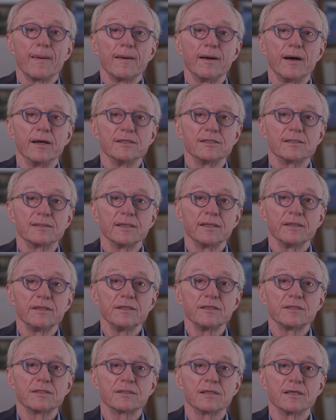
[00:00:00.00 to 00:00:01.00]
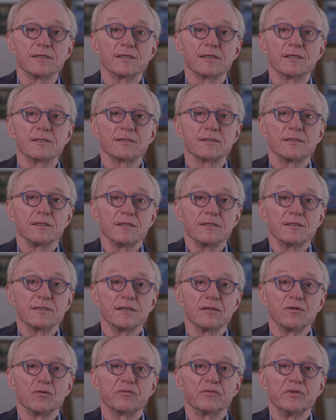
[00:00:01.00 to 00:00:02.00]
I say this as a
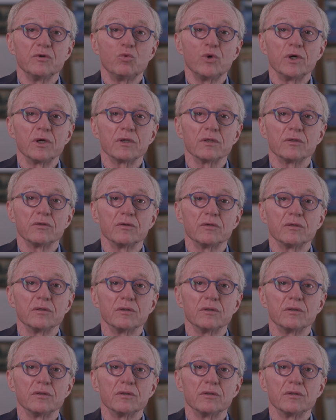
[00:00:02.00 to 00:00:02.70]
citizen of the world,